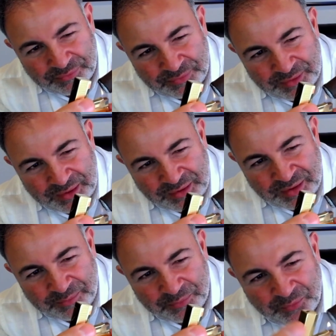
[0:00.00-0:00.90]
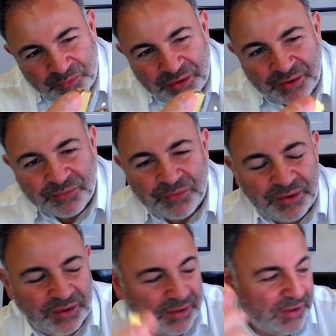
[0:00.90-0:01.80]
And yep, we are
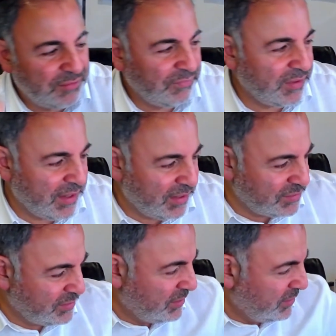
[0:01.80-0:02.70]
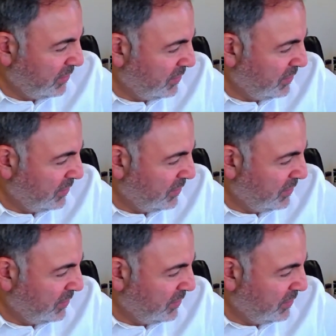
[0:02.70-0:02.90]
running out of gas.